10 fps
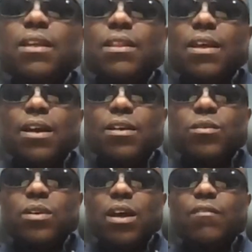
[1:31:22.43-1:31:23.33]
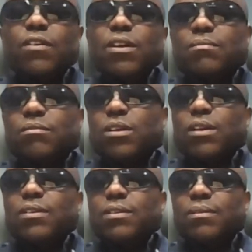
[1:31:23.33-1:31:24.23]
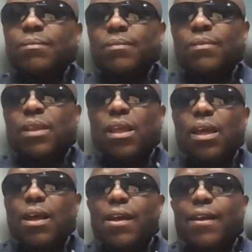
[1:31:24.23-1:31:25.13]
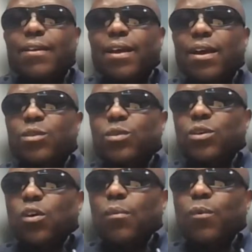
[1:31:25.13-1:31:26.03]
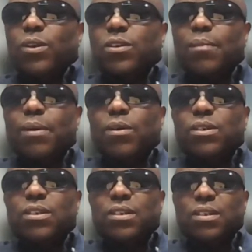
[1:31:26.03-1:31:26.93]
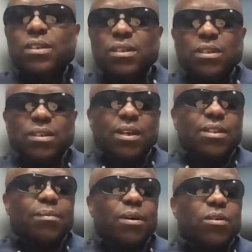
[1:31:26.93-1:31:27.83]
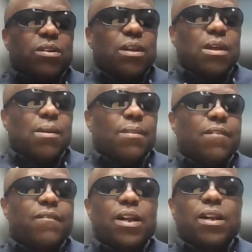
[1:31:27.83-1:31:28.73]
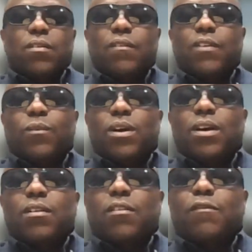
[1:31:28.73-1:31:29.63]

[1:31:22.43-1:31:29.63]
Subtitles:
Actuate Africa Challenge and Actuate Hope. What's all about? It's about the value of the work of